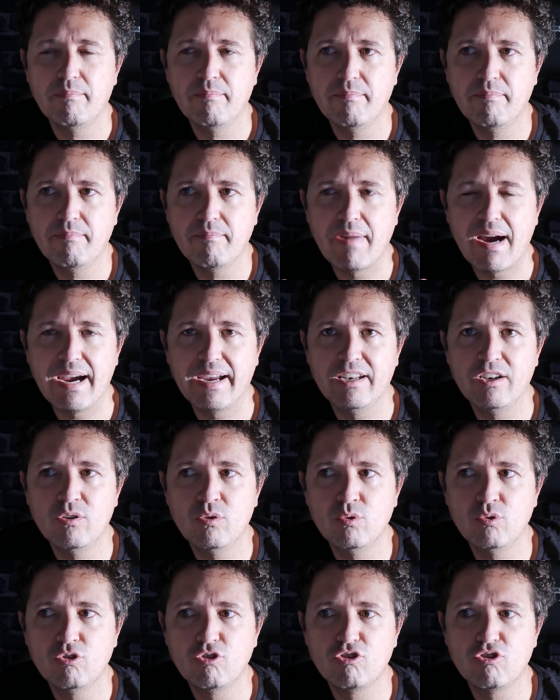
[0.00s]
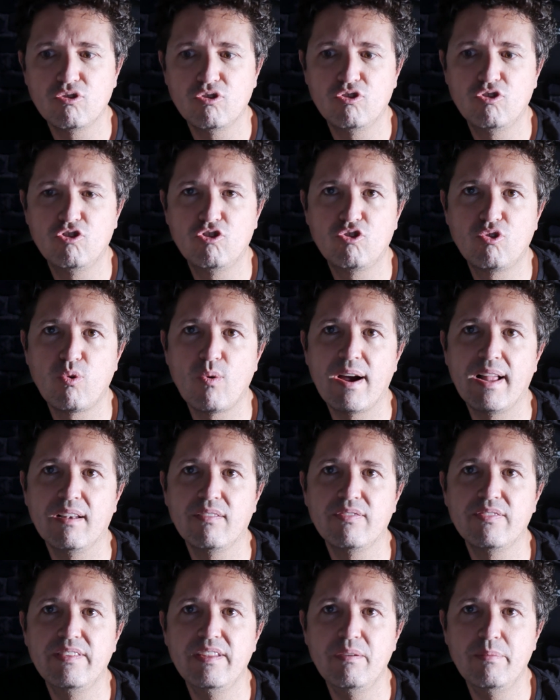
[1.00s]
minus
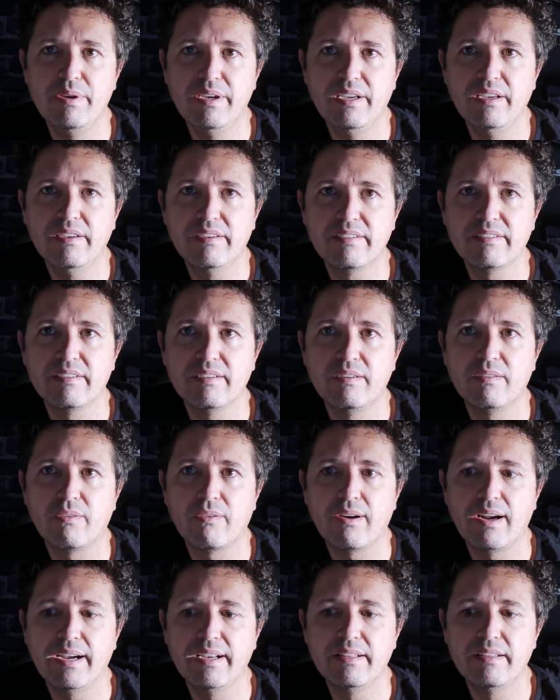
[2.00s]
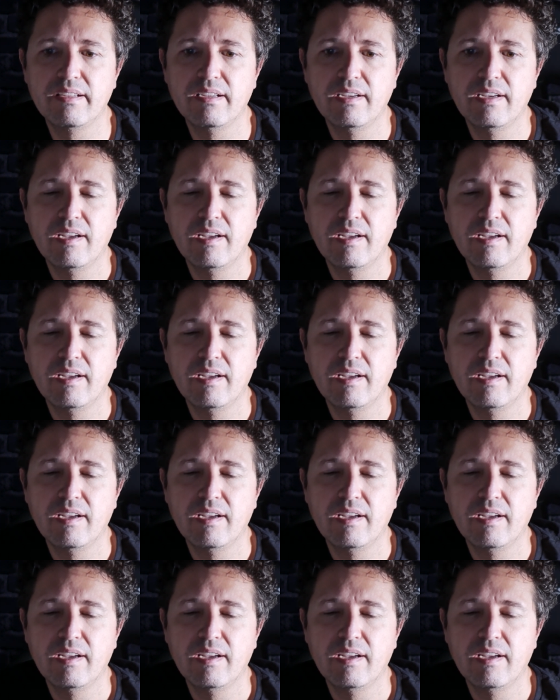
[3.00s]
12 dBs, right?